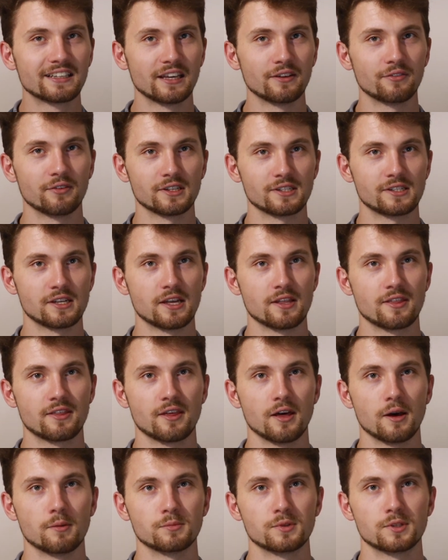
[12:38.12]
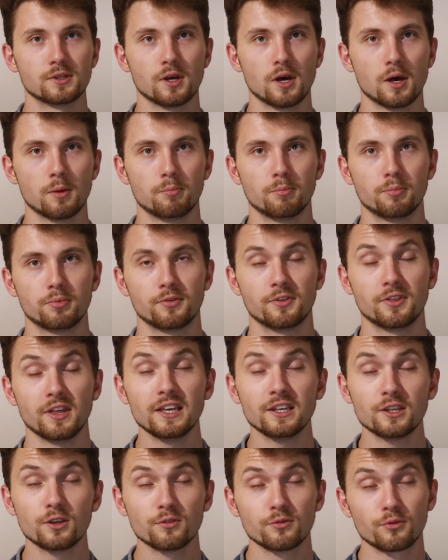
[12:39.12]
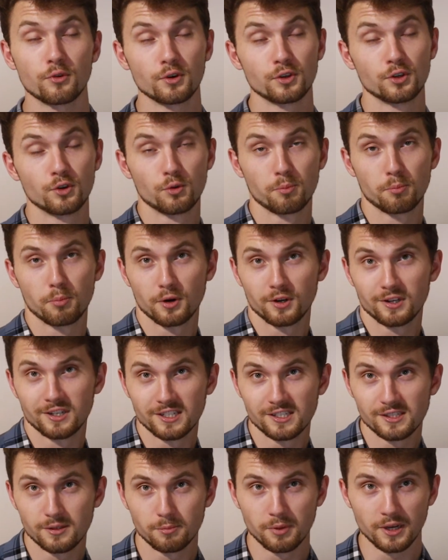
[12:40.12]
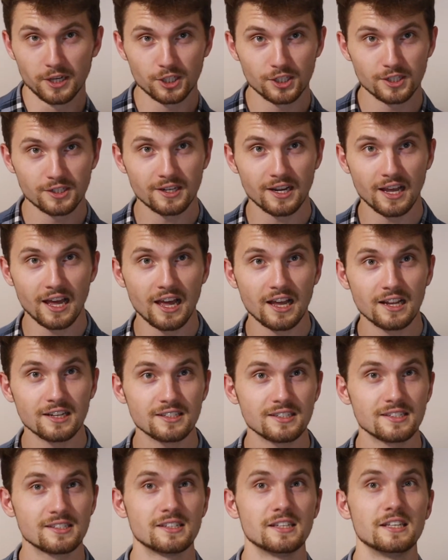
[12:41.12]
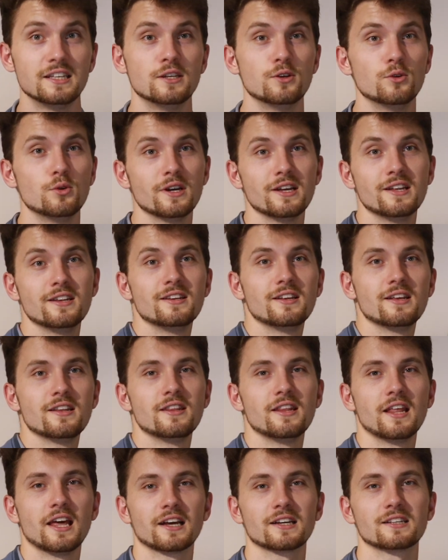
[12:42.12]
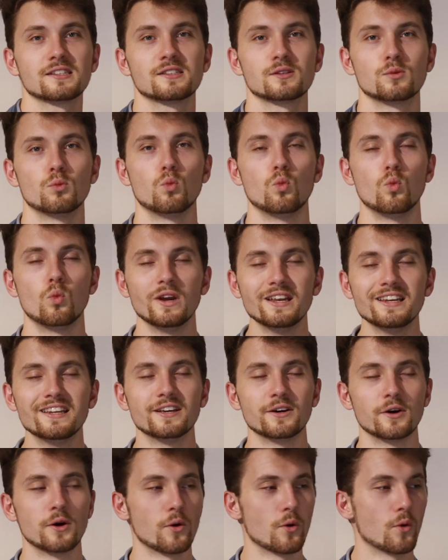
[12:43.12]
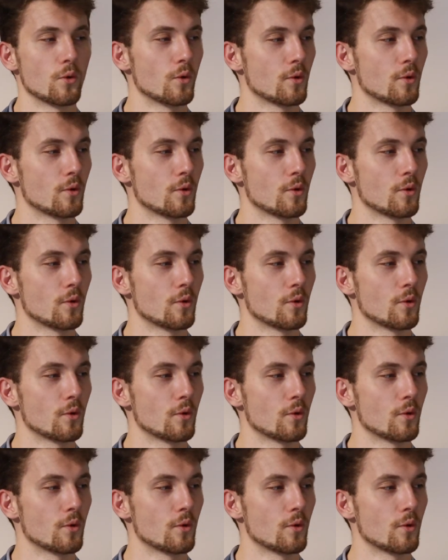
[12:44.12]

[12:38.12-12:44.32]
give us a thumbs up. Thank you for your participation and see you in the next video.